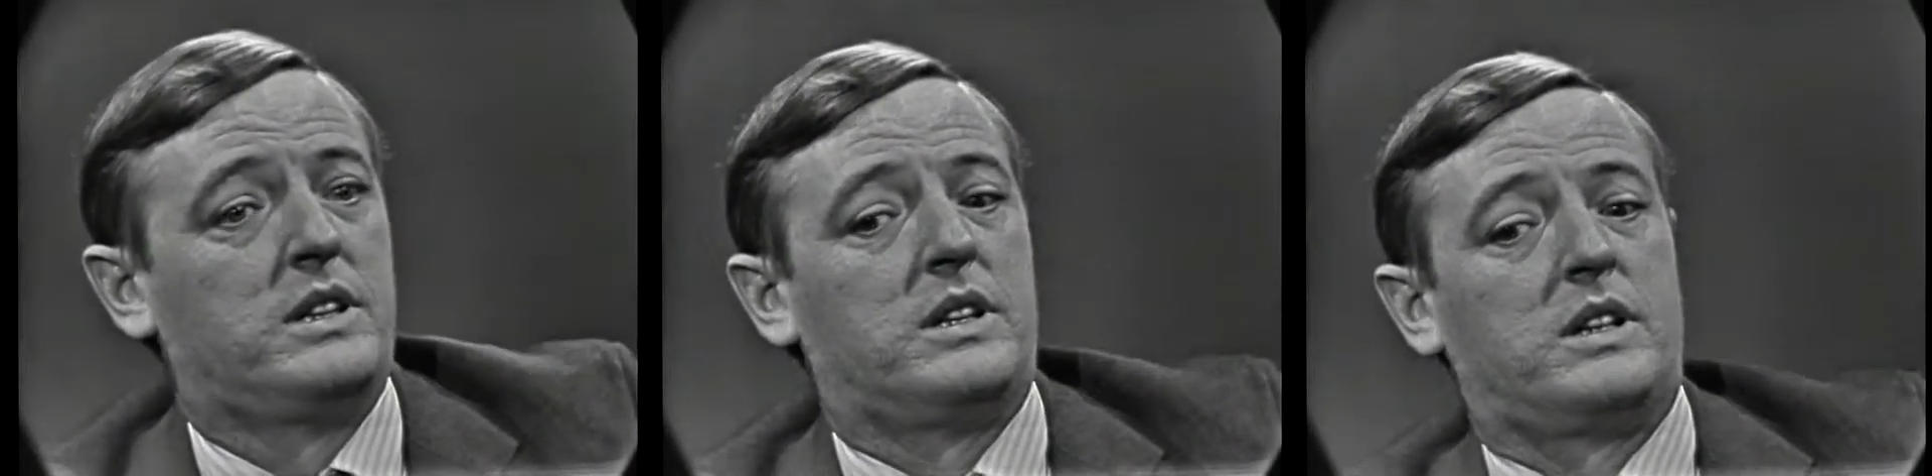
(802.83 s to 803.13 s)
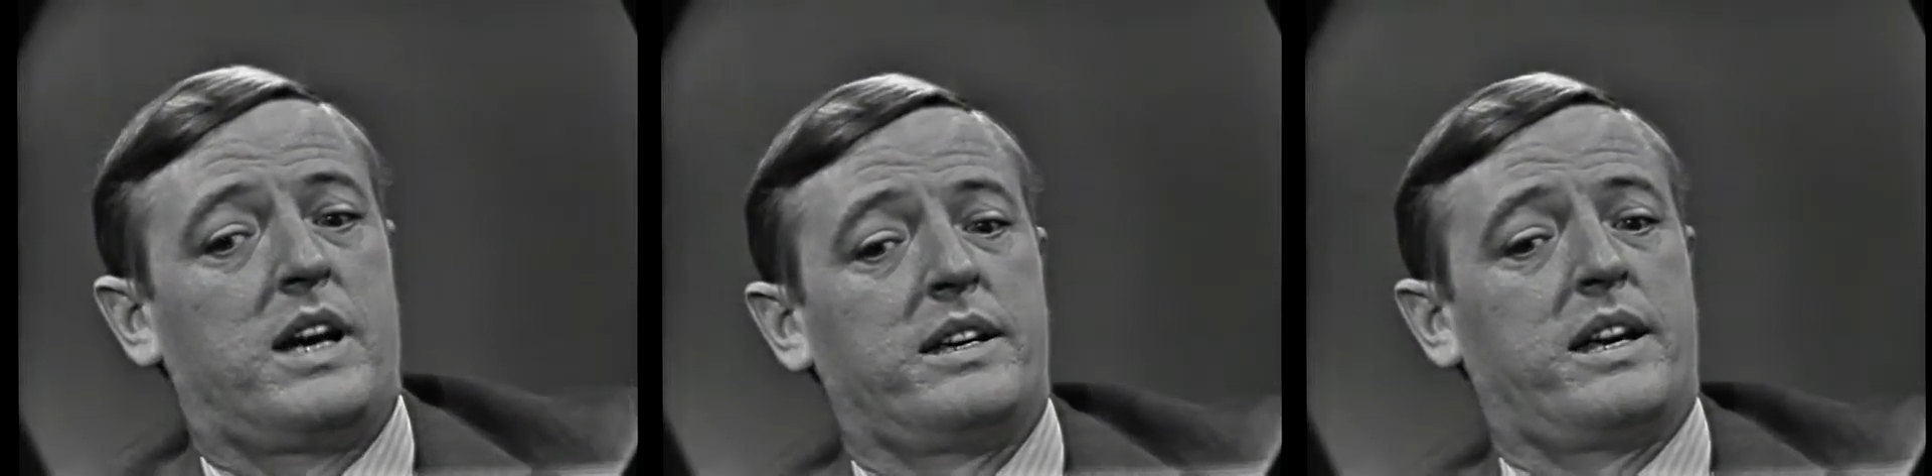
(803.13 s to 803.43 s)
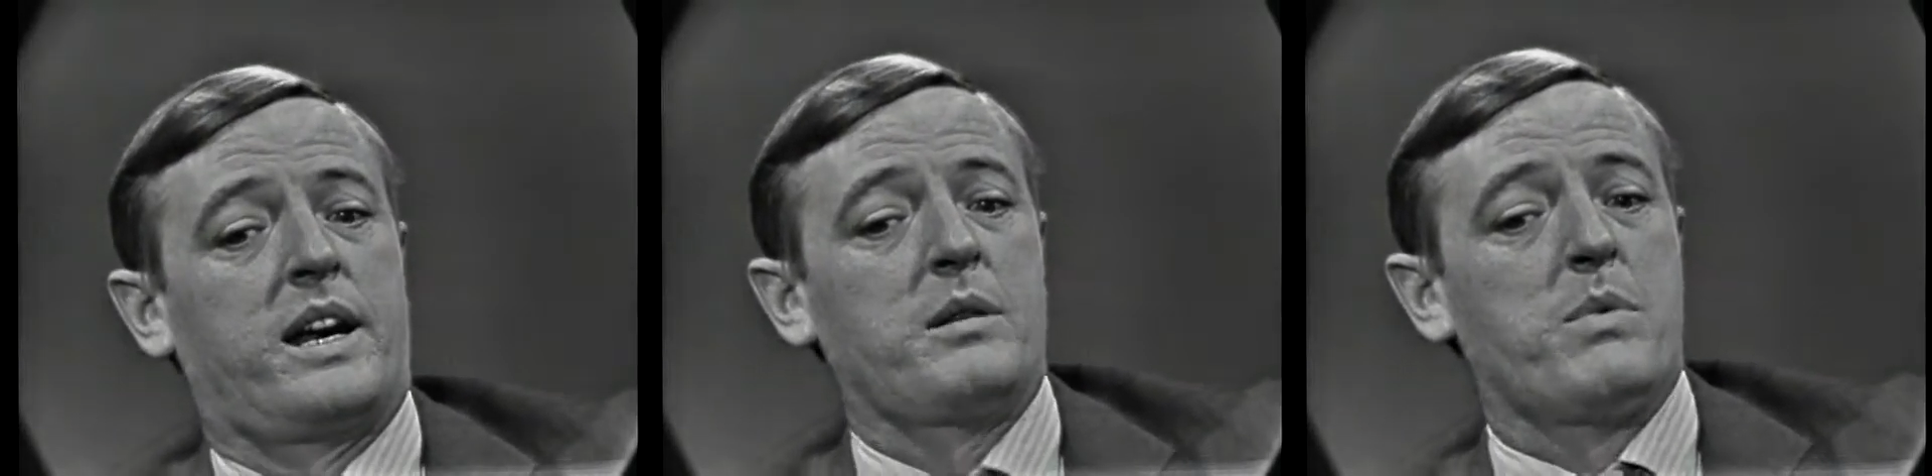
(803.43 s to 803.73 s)
Uh, and
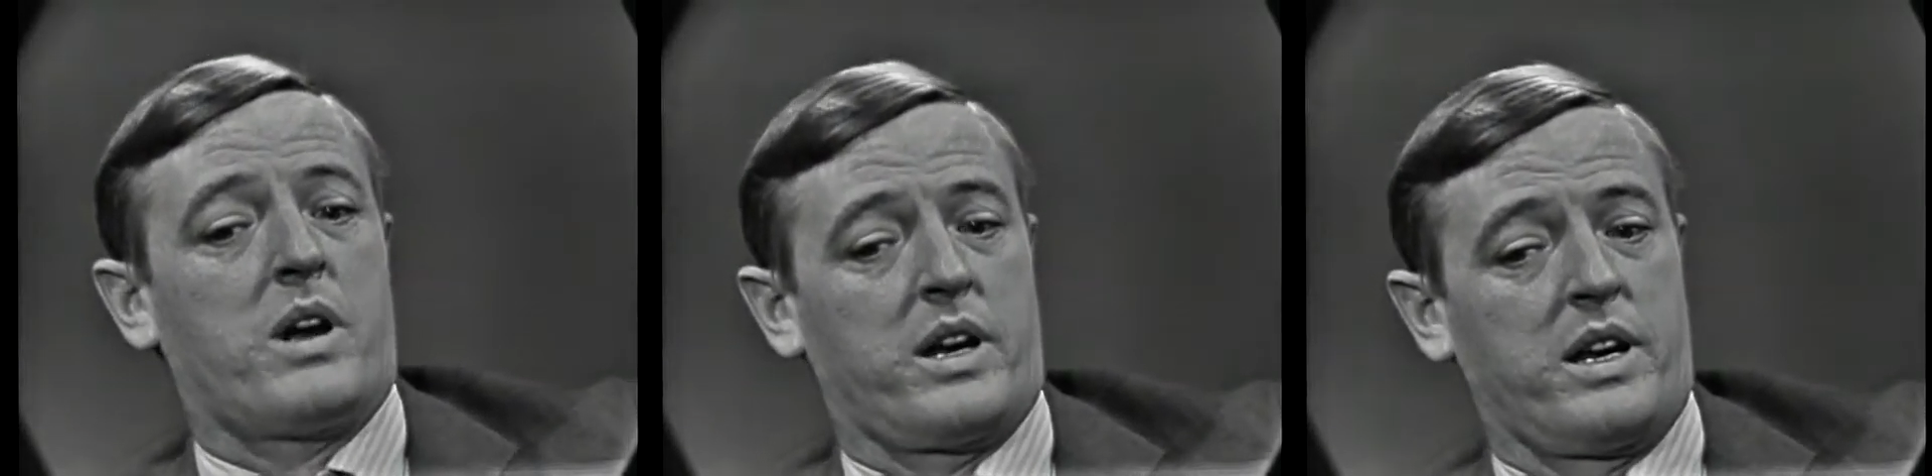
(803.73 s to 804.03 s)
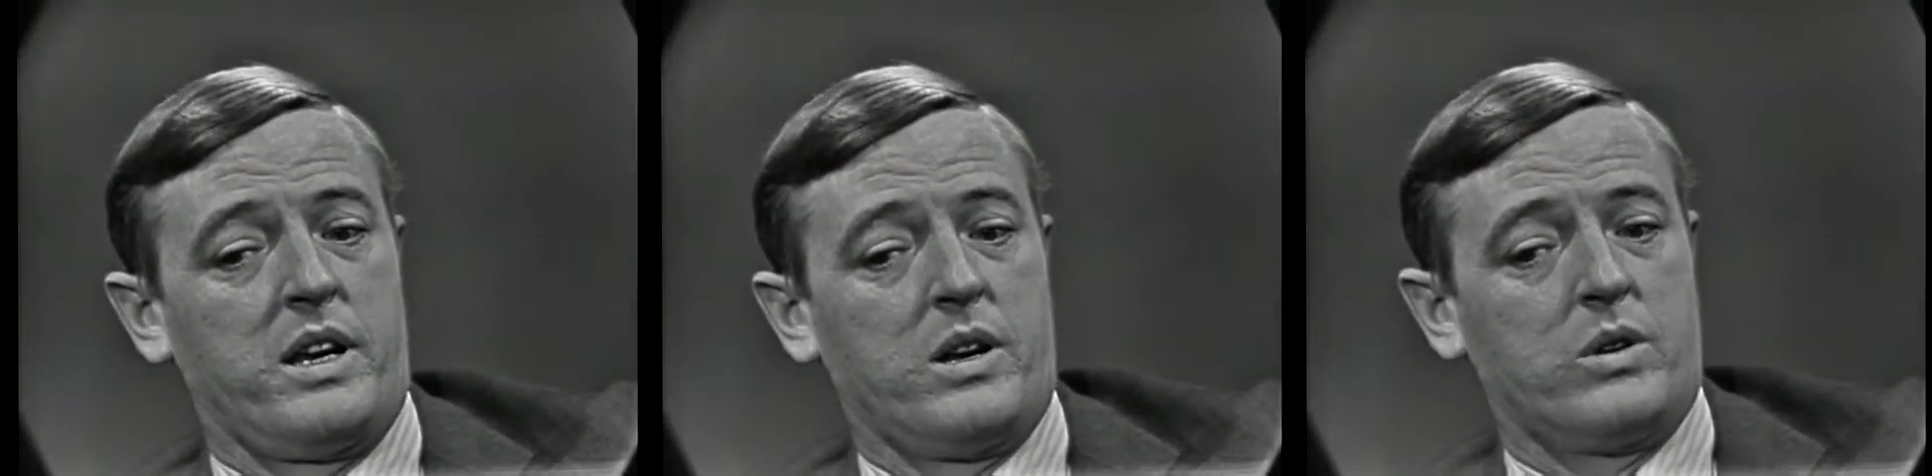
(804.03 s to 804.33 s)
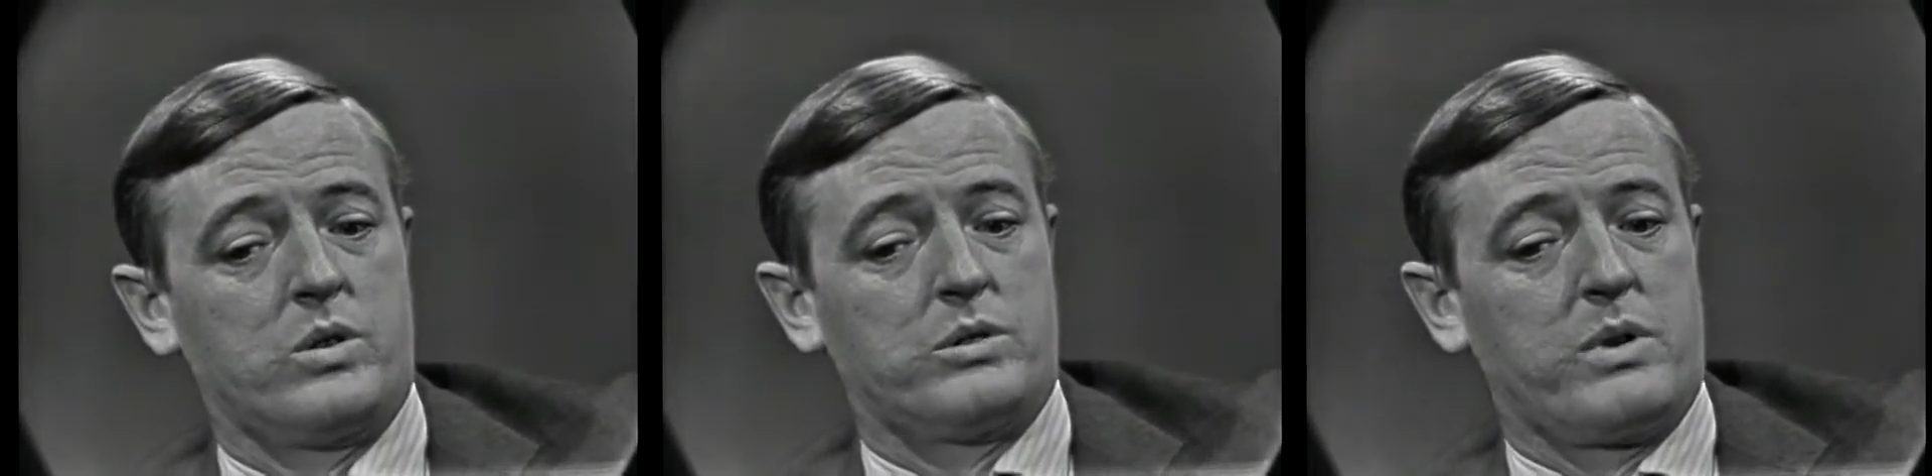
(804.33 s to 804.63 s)
yet, anybody
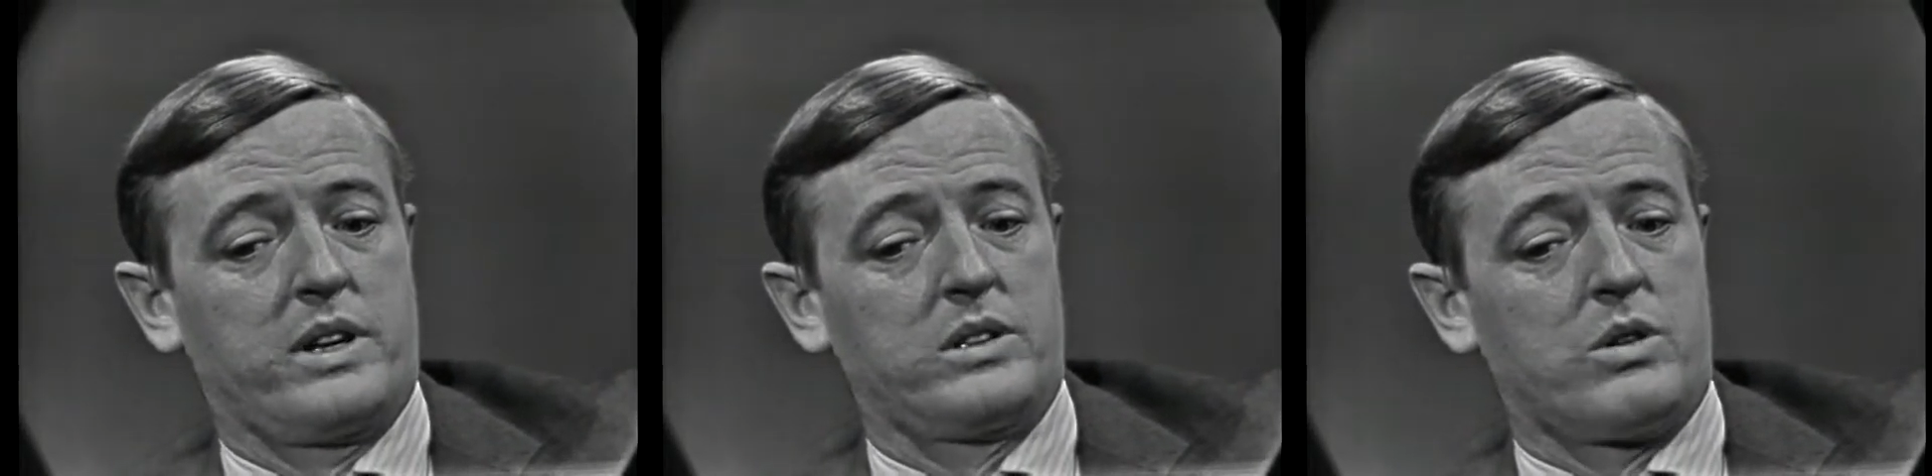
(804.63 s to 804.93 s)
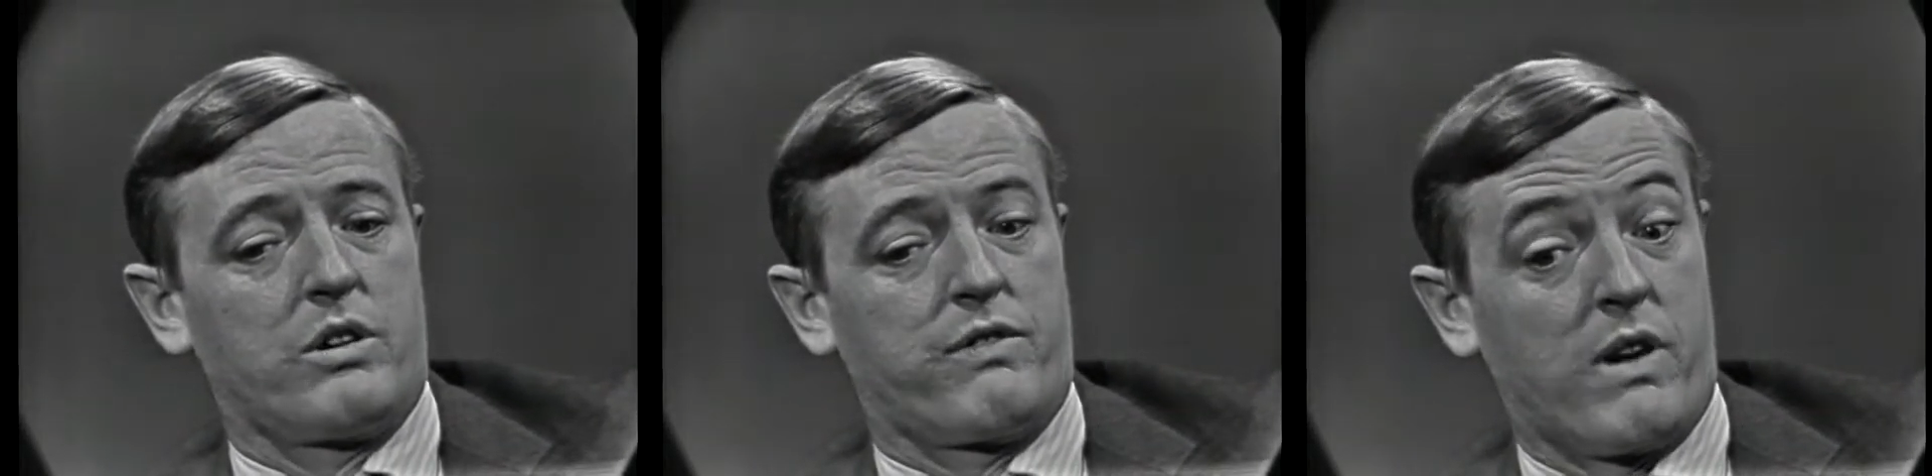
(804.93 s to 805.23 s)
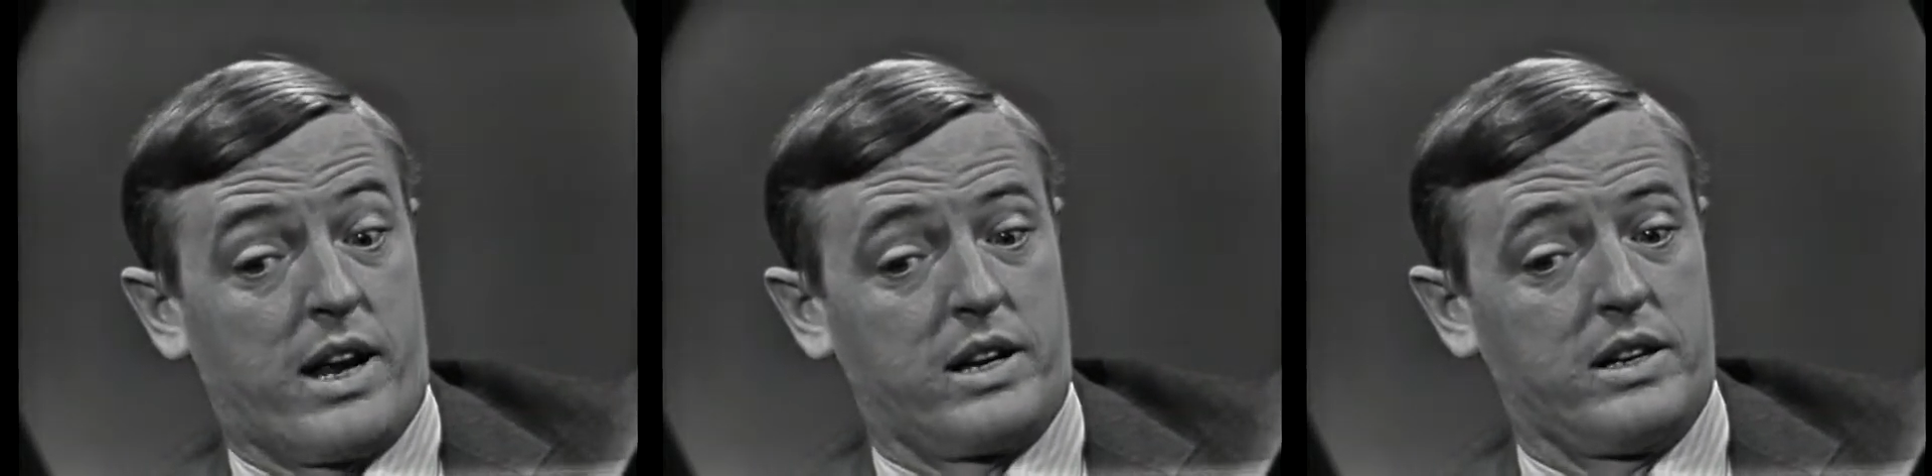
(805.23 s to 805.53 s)
who is willing to talk
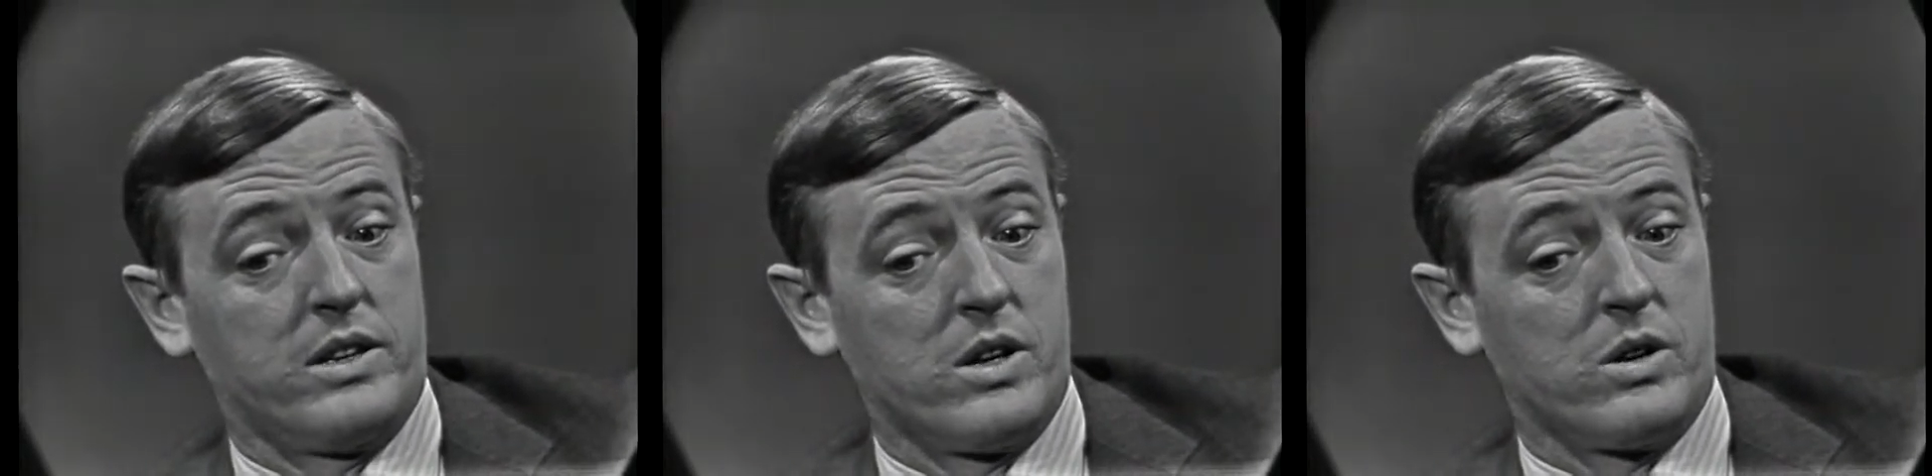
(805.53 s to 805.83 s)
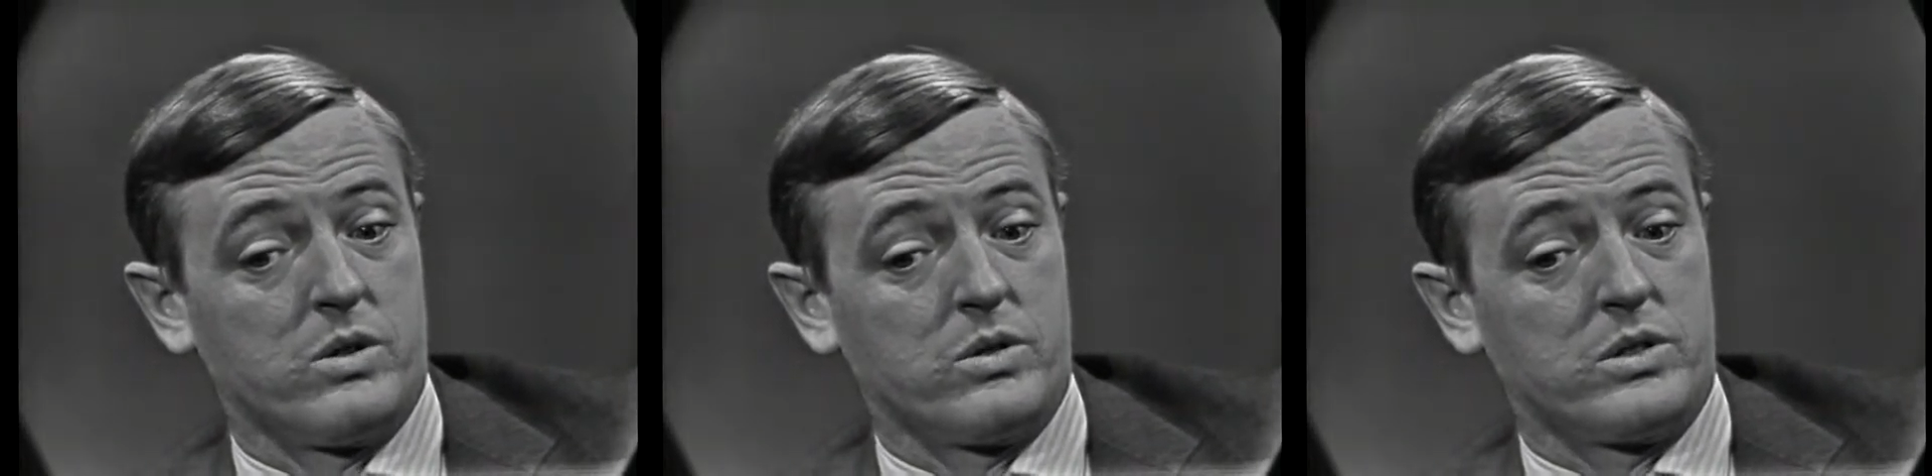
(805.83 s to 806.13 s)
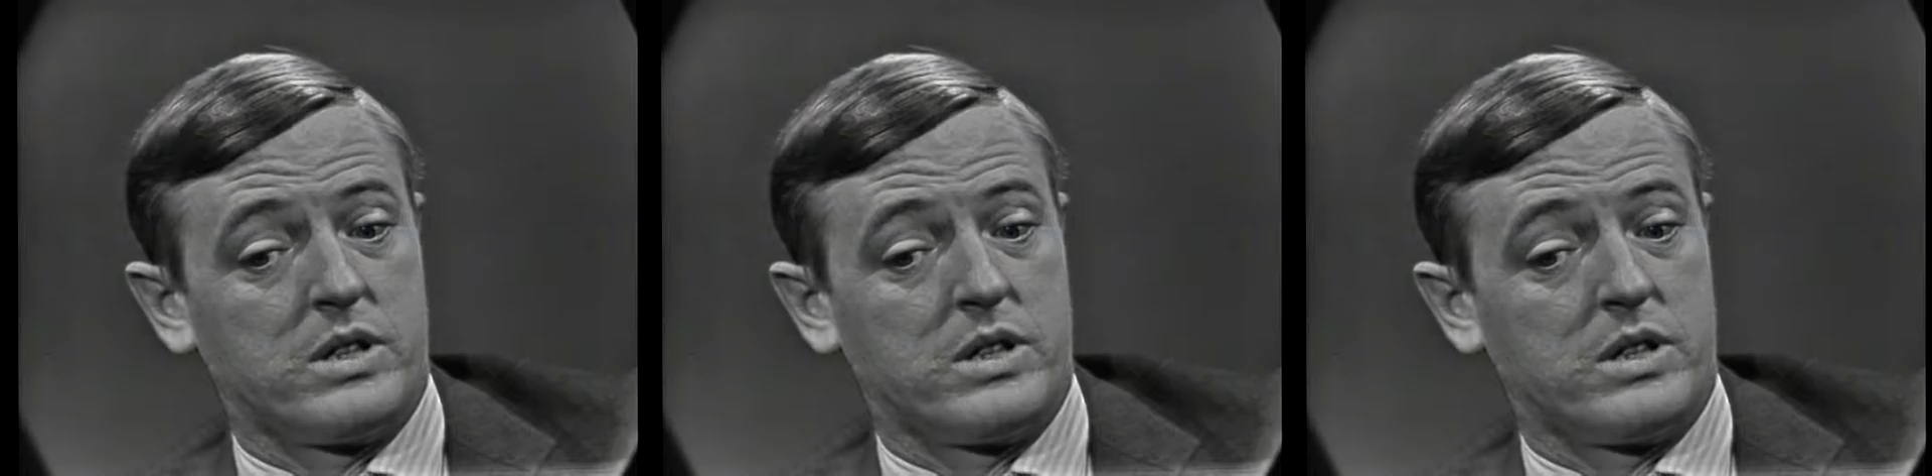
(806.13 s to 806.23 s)
frankly knows